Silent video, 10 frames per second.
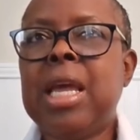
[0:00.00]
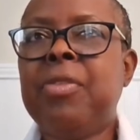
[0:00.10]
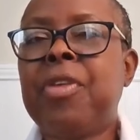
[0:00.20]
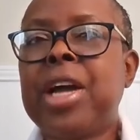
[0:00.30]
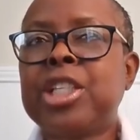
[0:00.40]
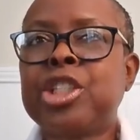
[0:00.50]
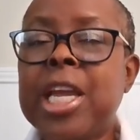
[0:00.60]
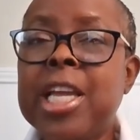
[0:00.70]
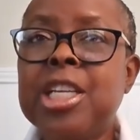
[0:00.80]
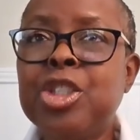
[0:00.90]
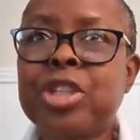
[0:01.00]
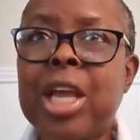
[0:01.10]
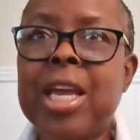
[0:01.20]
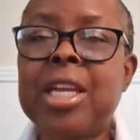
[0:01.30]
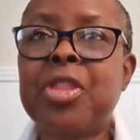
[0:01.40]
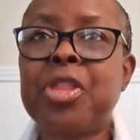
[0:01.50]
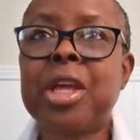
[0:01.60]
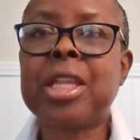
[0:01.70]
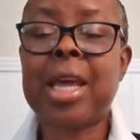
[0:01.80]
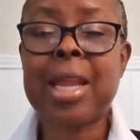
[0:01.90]
If I changed
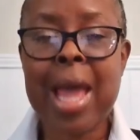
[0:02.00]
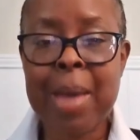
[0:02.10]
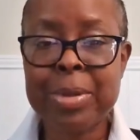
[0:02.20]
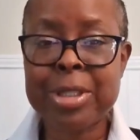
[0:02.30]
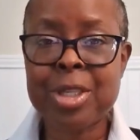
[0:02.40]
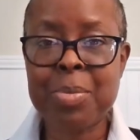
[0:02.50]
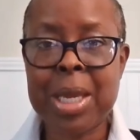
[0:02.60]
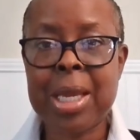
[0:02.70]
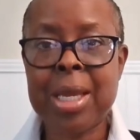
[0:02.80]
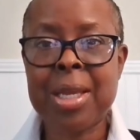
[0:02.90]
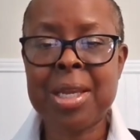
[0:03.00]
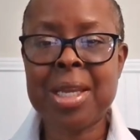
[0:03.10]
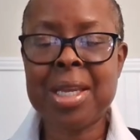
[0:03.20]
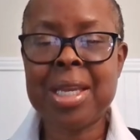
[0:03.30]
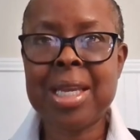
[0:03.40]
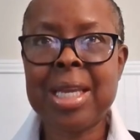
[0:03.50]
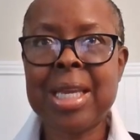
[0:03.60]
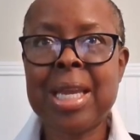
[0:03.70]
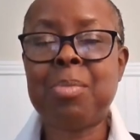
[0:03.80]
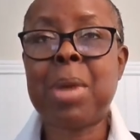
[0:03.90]
anything that happened to me
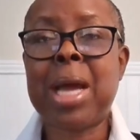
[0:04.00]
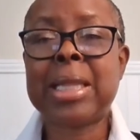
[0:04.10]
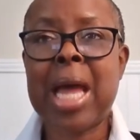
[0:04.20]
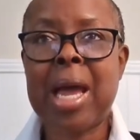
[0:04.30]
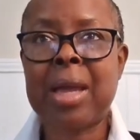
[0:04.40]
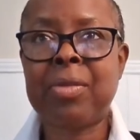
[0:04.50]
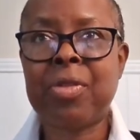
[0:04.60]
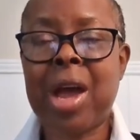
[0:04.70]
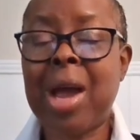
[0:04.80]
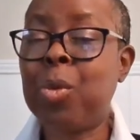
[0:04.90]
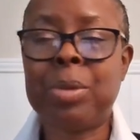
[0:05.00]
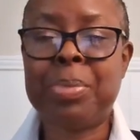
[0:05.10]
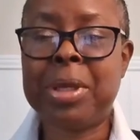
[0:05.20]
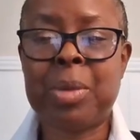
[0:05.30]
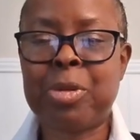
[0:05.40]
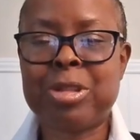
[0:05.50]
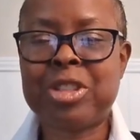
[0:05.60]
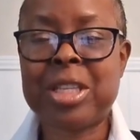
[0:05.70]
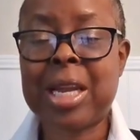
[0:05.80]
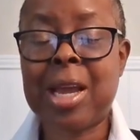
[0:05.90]
in my life, I wouldn't be the
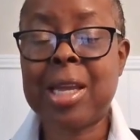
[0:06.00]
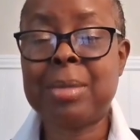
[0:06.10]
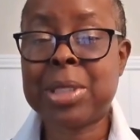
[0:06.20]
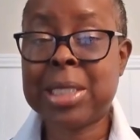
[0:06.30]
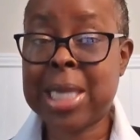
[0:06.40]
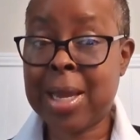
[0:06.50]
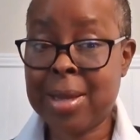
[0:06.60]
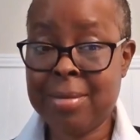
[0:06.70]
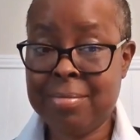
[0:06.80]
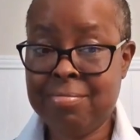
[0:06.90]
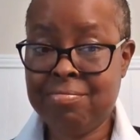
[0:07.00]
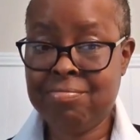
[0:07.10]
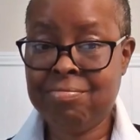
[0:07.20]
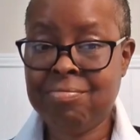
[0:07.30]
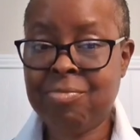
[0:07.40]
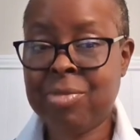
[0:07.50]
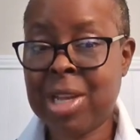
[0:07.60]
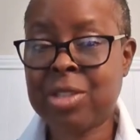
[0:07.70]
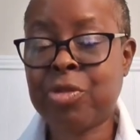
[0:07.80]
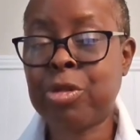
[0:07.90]
person that I am today.
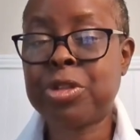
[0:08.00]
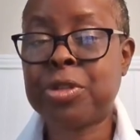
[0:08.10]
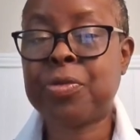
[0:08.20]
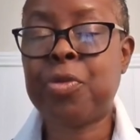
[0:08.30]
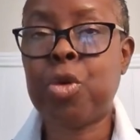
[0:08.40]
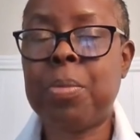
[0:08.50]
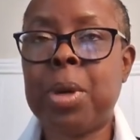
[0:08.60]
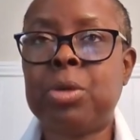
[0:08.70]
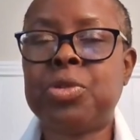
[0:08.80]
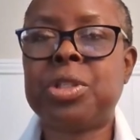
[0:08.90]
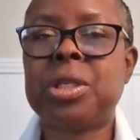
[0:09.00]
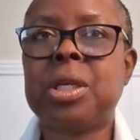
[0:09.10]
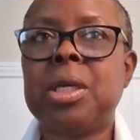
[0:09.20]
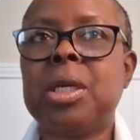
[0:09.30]
That's first and foremost.